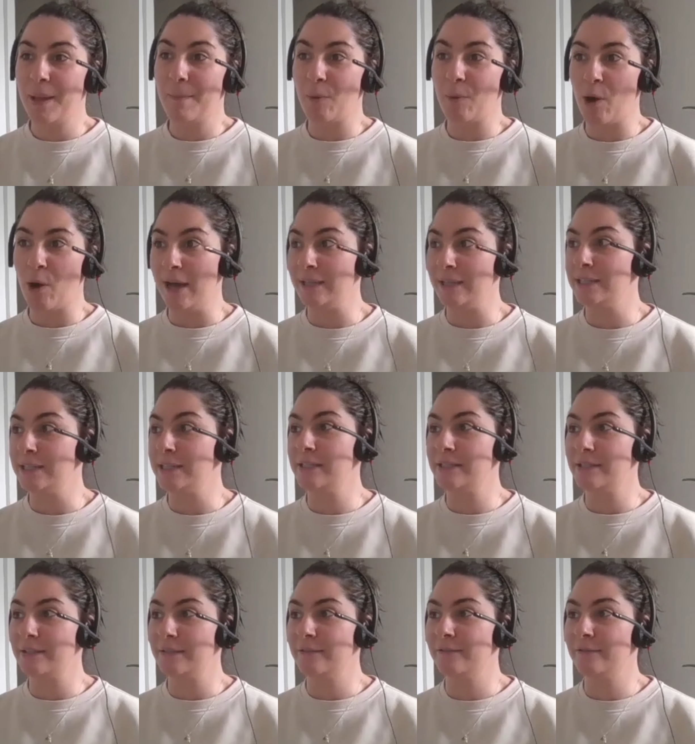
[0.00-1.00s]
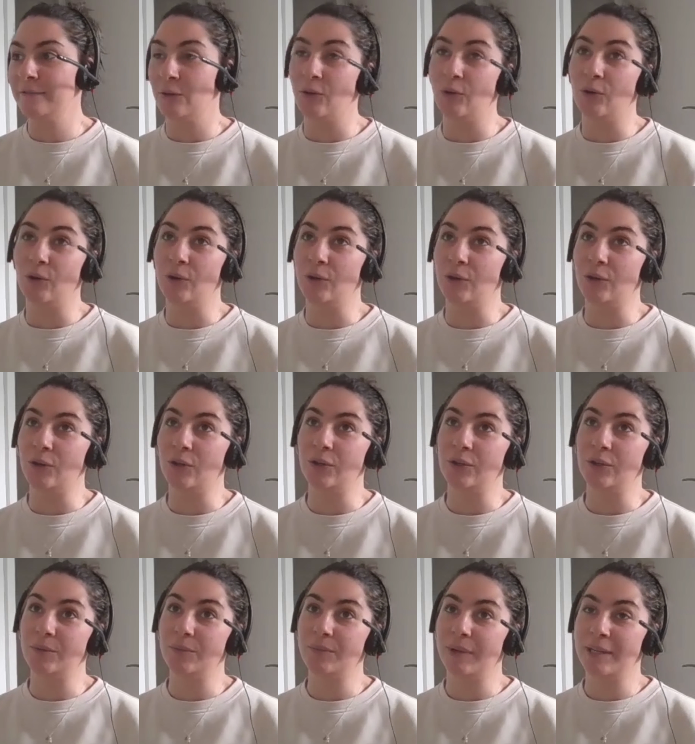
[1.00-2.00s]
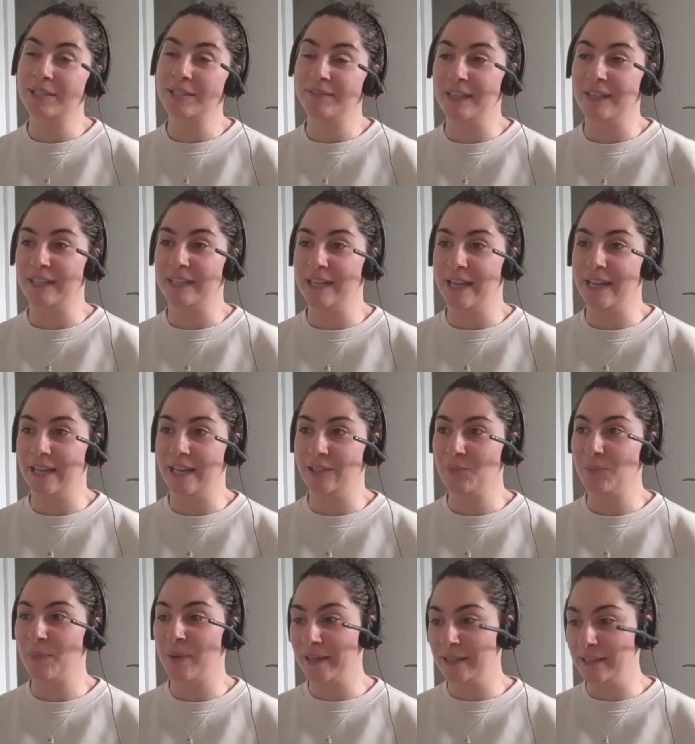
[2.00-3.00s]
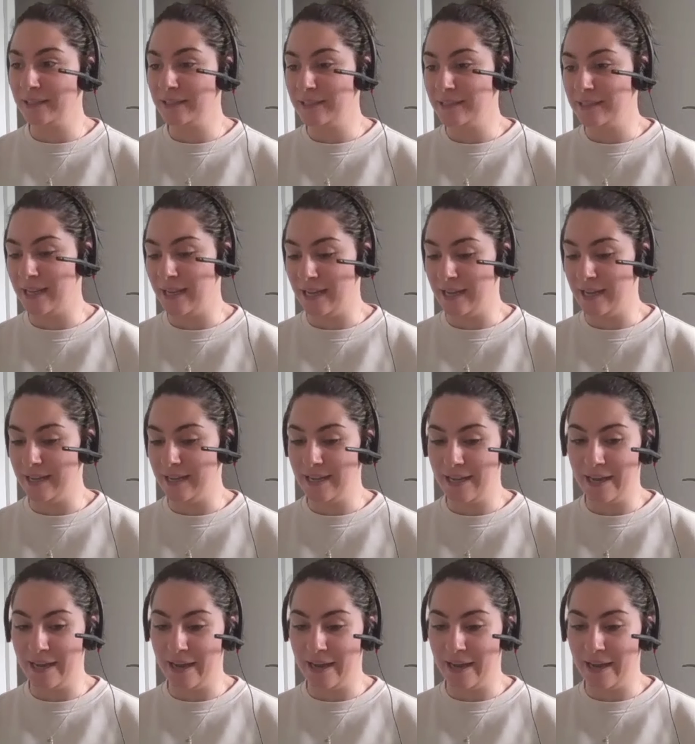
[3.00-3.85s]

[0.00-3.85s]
brand for breastfeeding and pregnancy.